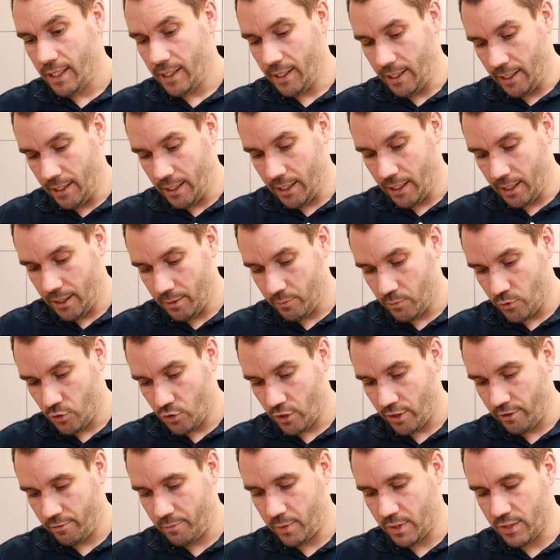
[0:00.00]

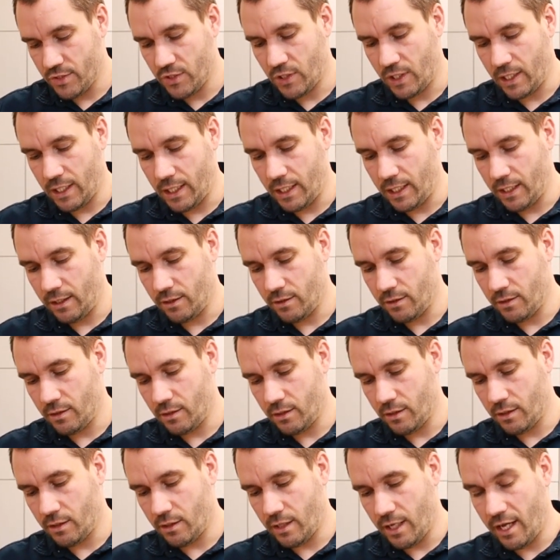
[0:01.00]
So I've been skating
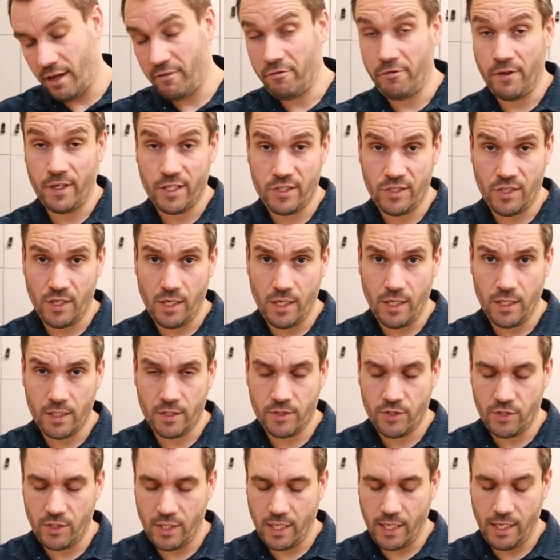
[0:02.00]
the
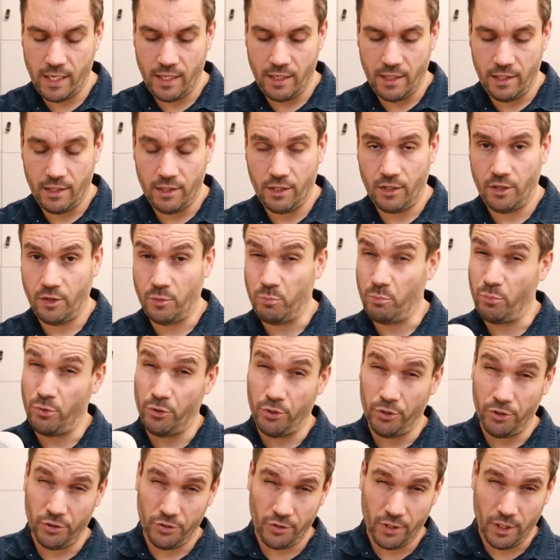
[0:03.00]
FXX and another
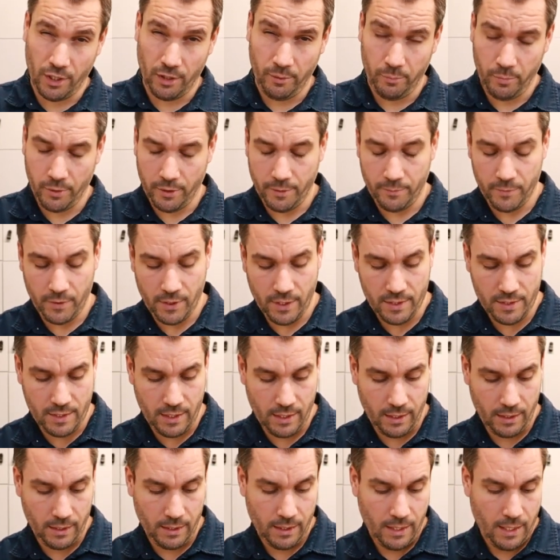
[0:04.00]
prototype I'm
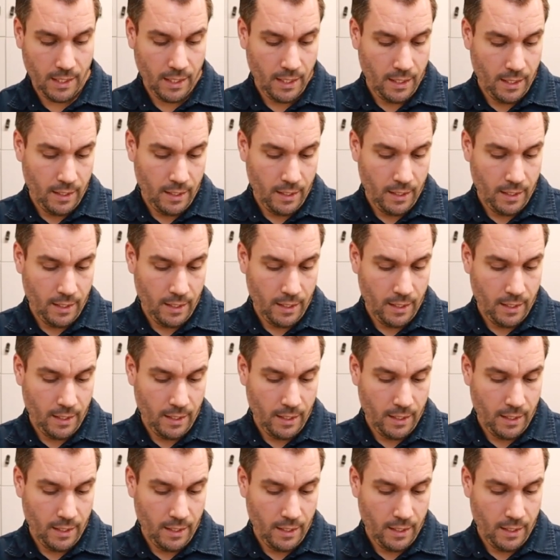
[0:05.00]
testing.